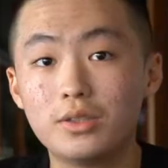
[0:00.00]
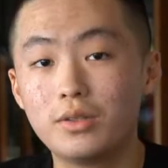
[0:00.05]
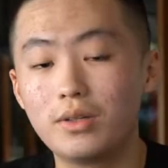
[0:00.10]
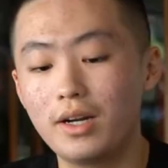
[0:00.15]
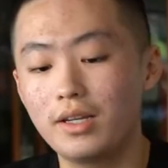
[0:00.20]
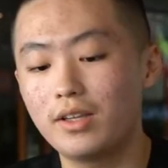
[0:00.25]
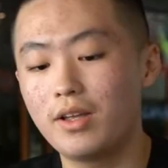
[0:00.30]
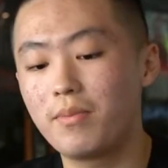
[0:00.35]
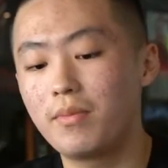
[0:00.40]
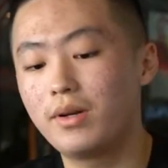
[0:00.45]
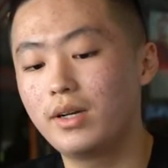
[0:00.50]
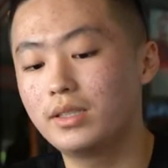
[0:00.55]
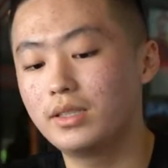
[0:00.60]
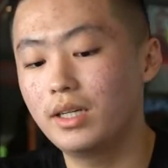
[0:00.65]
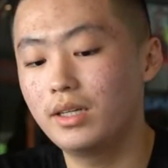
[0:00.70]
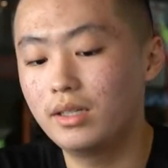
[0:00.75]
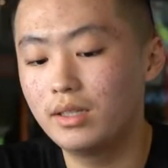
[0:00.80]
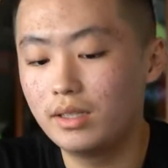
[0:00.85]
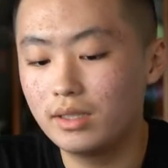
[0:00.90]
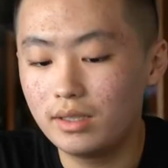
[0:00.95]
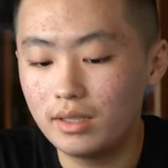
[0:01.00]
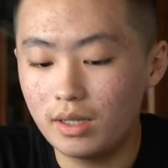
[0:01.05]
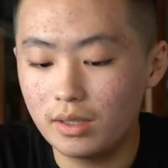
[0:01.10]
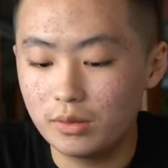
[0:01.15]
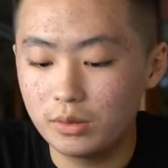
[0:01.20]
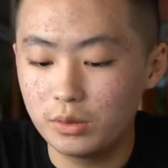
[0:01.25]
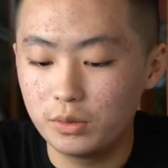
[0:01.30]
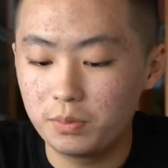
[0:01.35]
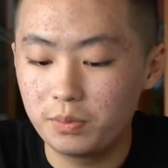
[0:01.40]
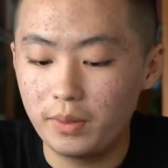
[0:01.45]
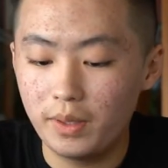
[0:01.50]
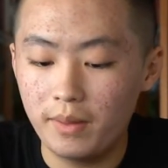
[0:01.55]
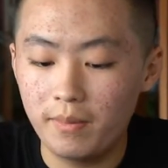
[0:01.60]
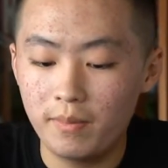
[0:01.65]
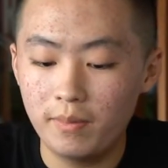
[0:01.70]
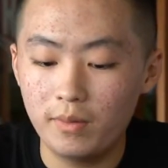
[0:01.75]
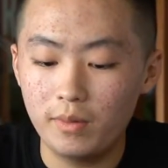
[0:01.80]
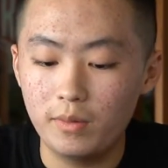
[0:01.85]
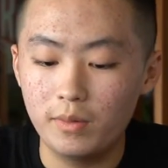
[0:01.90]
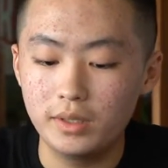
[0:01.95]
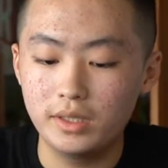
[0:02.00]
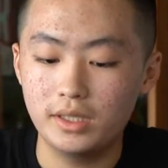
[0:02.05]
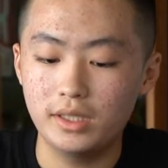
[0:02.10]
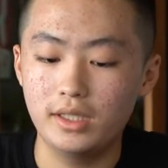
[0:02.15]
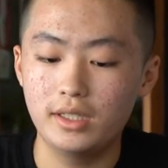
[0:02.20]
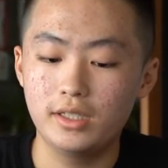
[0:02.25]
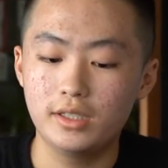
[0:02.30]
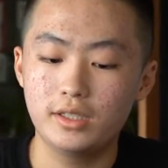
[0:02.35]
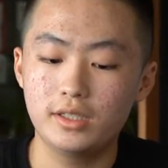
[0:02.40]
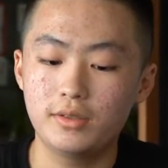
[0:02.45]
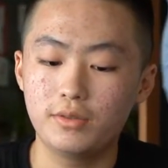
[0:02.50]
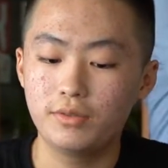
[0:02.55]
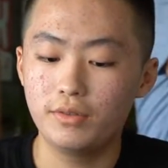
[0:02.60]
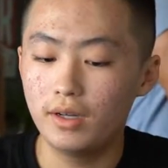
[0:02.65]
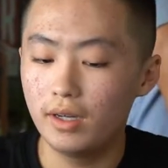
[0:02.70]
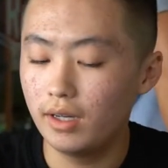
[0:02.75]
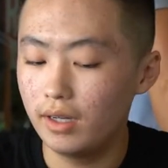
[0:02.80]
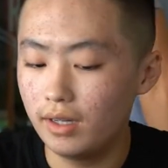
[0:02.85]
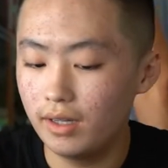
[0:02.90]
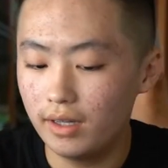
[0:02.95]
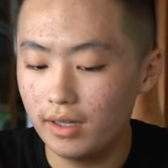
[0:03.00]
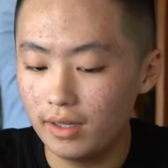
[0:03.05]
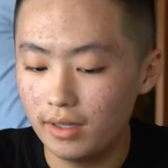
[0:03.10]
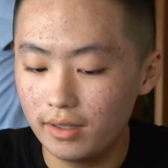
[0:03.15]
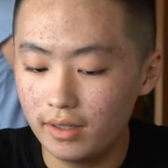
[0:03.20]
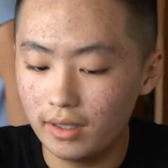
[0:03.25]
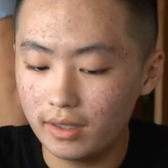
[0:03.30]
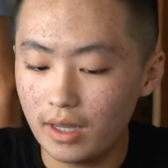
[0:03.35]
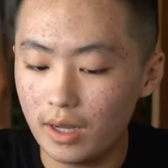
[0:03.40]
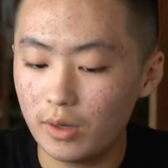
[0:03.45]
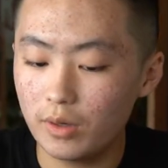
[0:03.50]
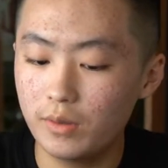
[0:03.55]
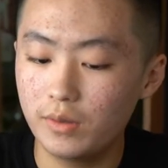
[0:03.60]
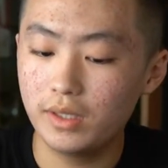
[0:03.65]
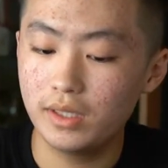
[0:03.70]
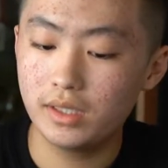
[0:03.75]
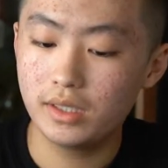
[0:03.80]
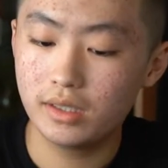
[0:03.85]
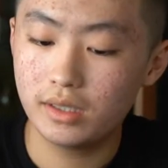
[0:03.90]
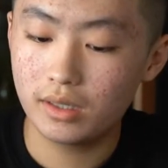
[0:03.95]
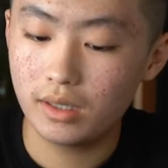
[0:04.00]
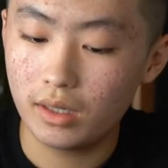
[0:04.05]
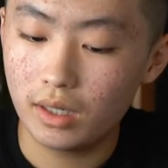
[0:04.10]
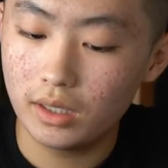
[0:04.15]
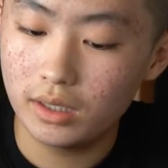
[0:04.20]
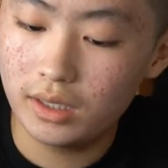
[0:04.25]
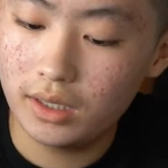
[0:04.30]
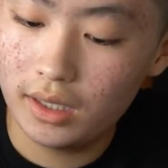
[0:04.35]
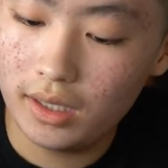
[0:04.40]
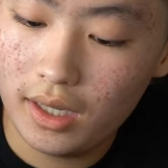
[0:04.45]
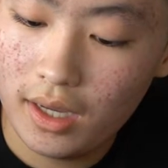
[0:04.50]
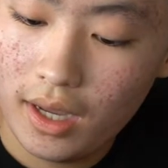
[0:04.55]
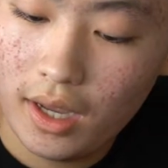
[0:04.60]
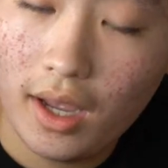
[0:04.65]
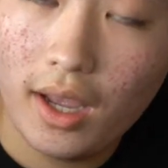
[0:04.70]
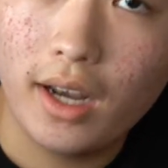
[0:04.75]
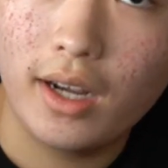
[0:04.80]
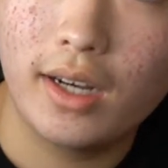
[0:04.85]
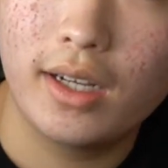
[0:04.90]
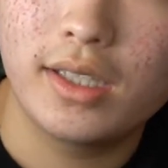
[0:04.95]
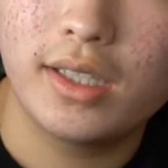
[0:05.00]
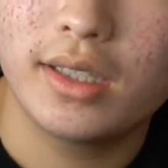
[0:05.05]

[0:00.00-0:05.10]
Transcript: Right now I'm gonna try the taco supreme, which is uh, the taco is crunchy. I mean,